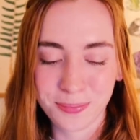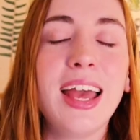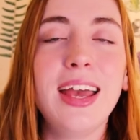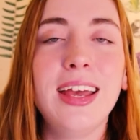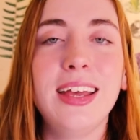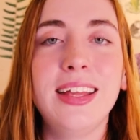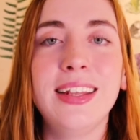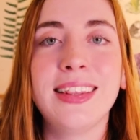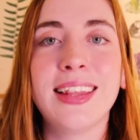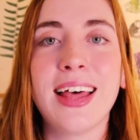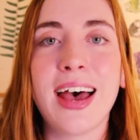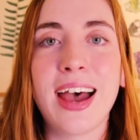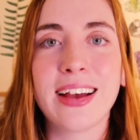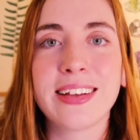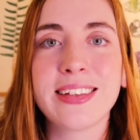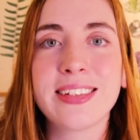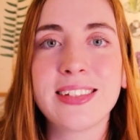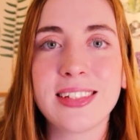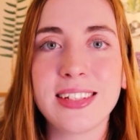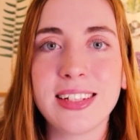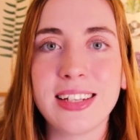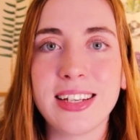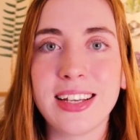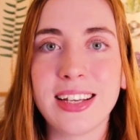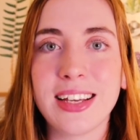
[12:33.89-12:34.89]
And
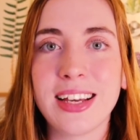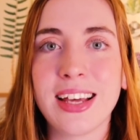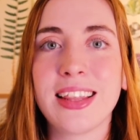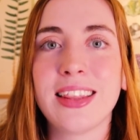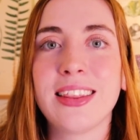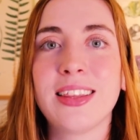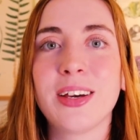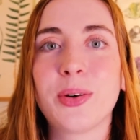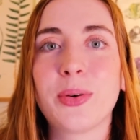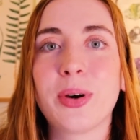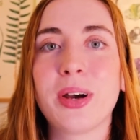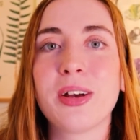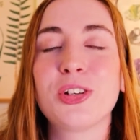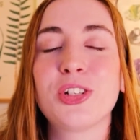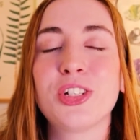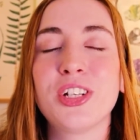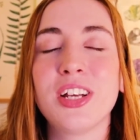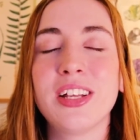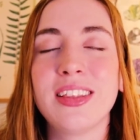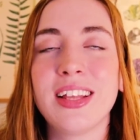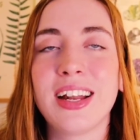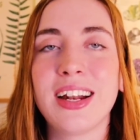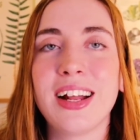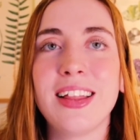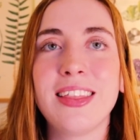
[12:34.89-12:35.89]
lastly, the
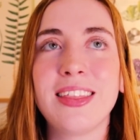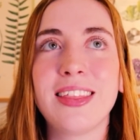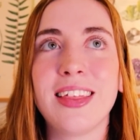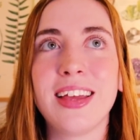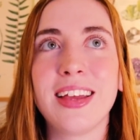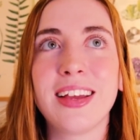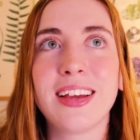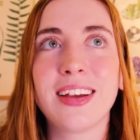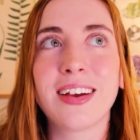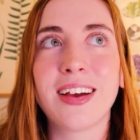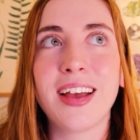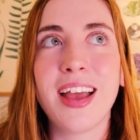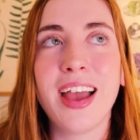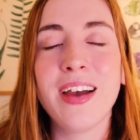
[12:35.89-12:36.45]
question that I think